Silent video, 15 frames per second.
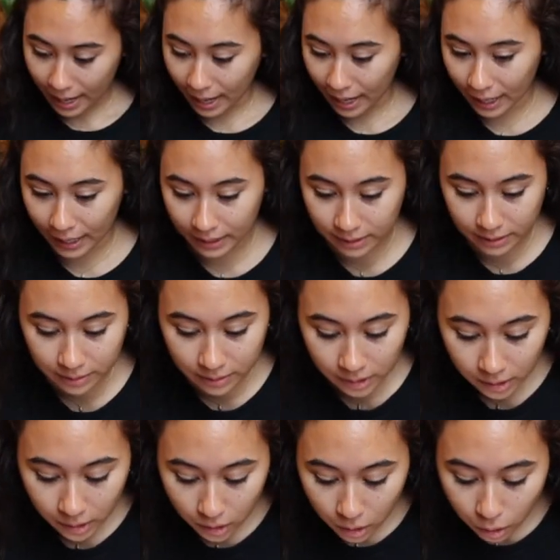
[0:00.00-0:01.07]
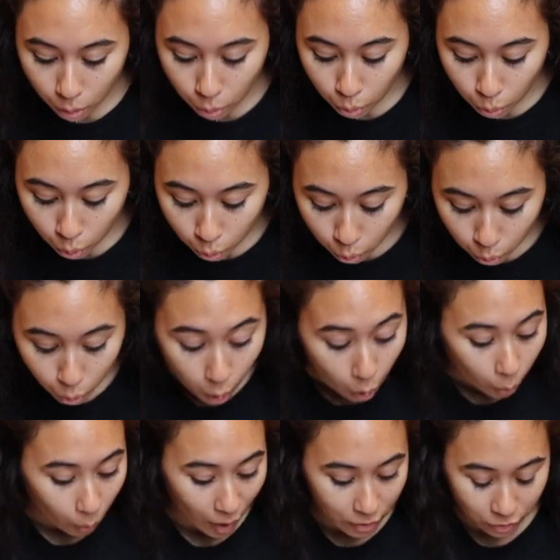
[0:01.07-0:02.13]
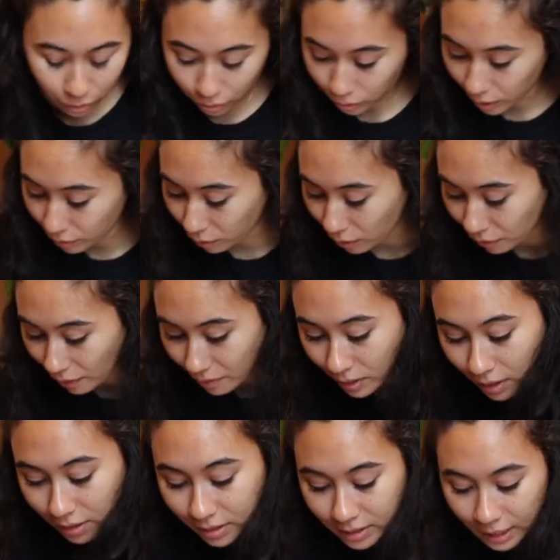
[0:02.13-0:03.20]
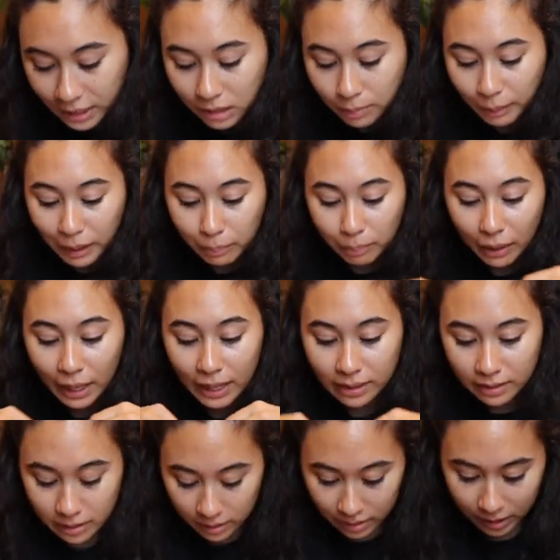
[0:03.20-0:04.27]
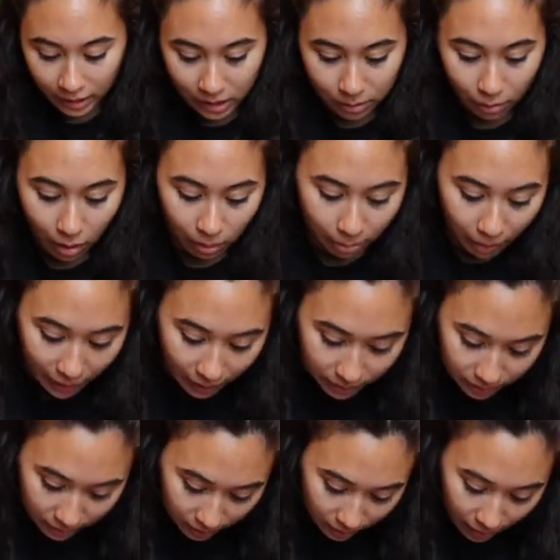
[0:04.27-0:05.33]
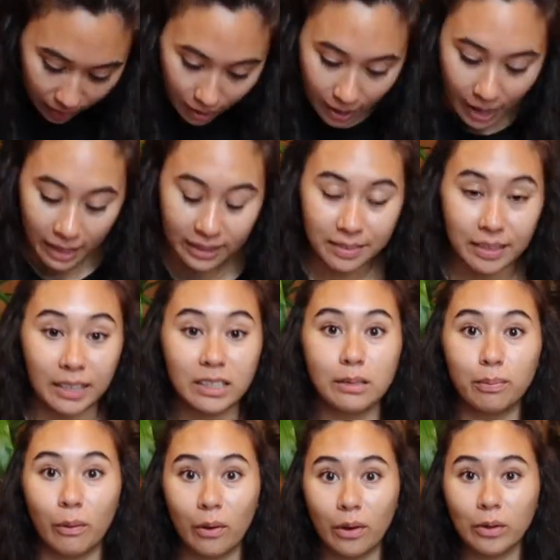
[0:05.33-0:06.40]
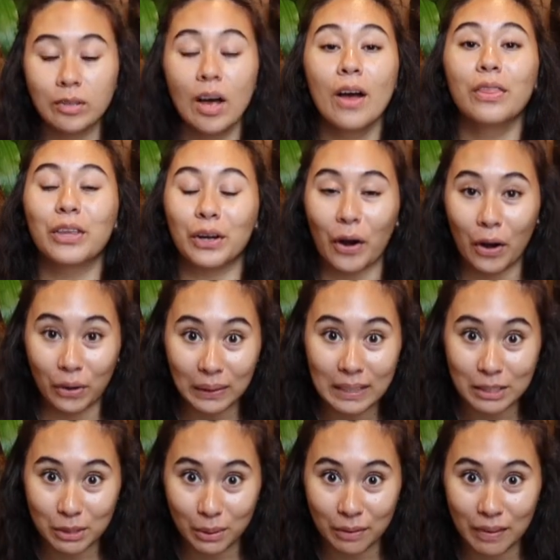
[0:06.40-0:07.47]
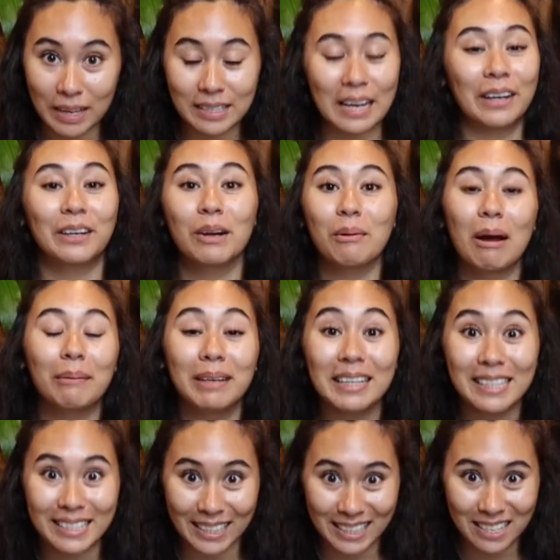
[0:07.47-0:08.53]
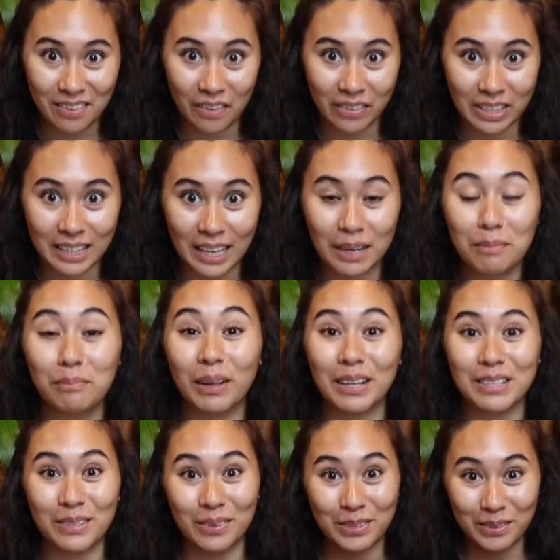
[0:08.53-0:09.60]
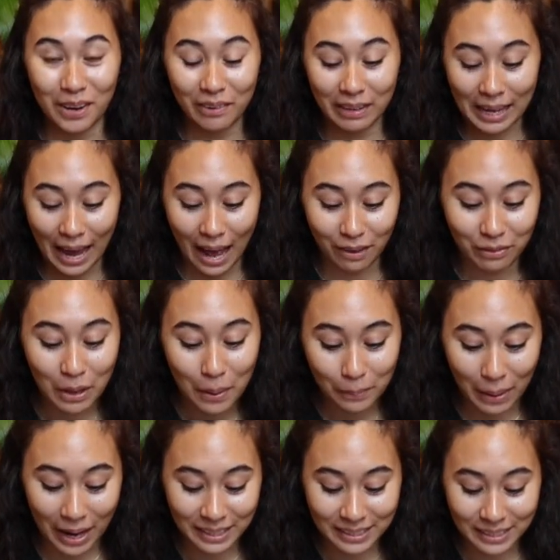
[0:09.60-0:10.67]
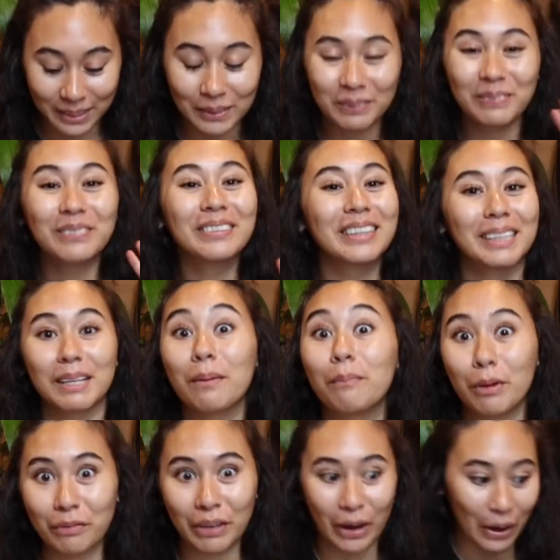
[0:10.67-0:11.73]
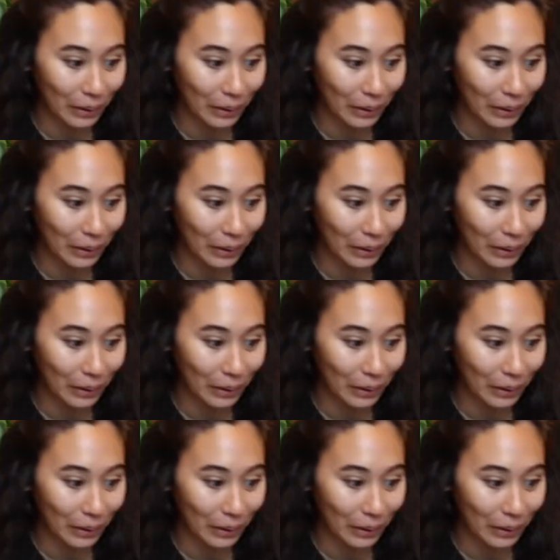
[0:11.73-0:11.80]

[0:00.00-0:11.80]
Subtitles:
It's 6 big plates, 6 small plates, and 6 bowls. There are only 2 of us. I don't know why we need 6 of everything, plus the ones we already have, but moving